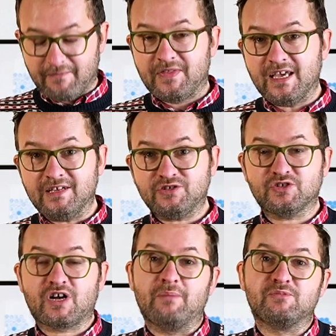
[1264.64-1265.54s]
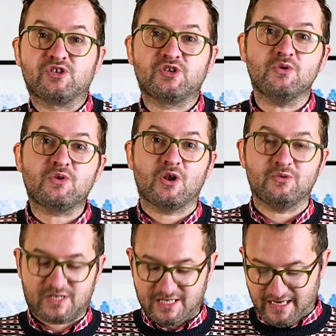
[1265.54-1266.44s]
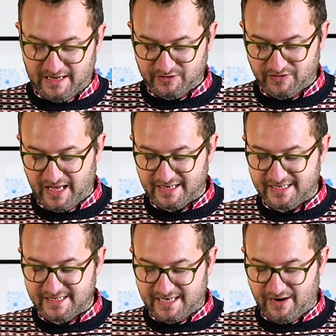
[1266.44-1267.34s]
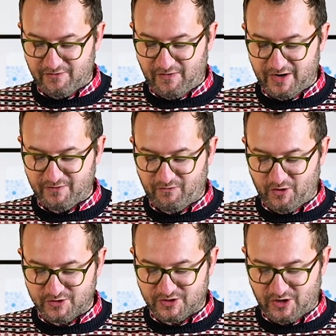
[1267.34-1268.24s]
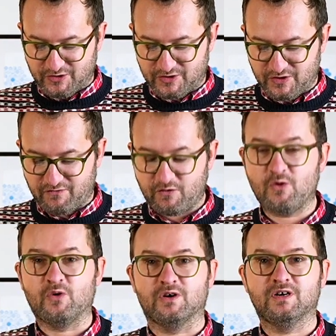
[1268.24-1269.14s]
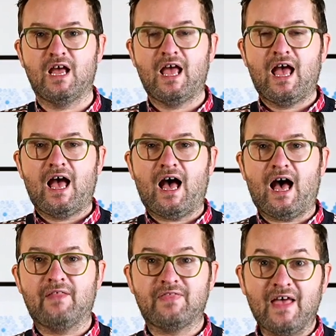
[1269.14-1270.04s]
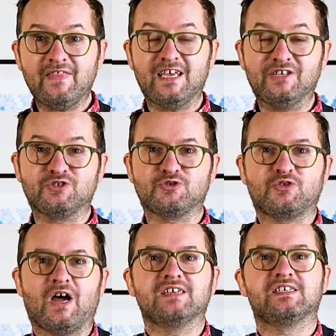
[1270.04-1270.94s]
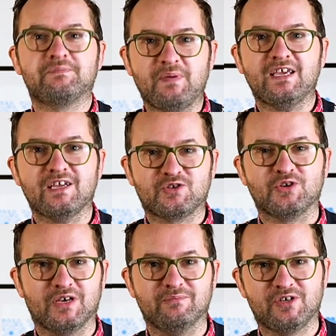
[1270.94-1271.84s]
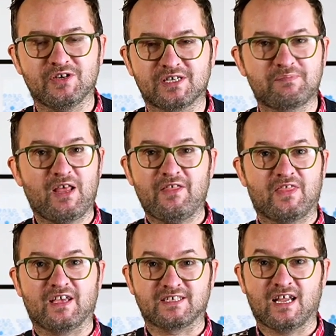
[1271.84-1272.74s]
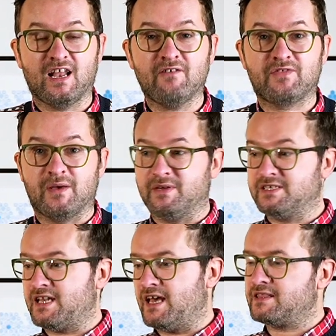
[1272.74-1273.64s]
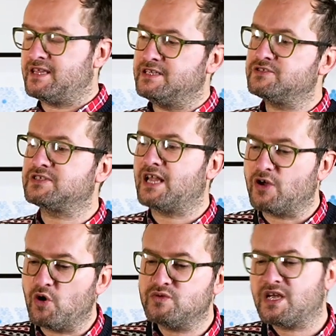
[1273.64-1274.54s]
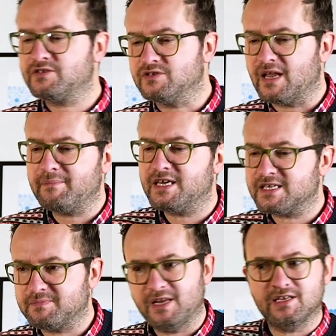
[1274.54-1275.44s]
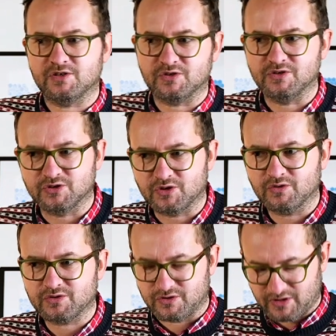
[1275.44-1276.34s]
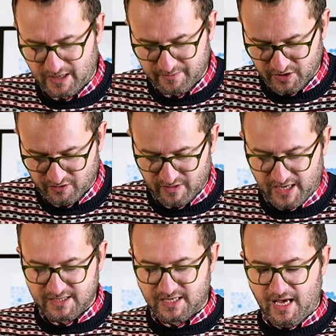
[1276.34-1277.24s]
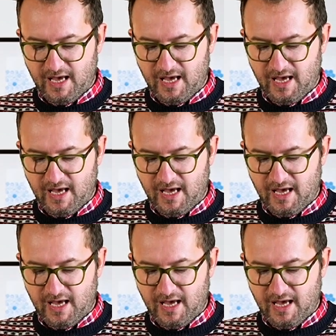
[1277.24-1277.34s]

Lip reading: The angel comes so close to Daniel that he's terrified and falls down to the floor. And then the angel tries speaking to him to explain things. And I love them. It's like the angel's like, "Oh, Daniel, let me explain it to you and talk to you. That'll be all right."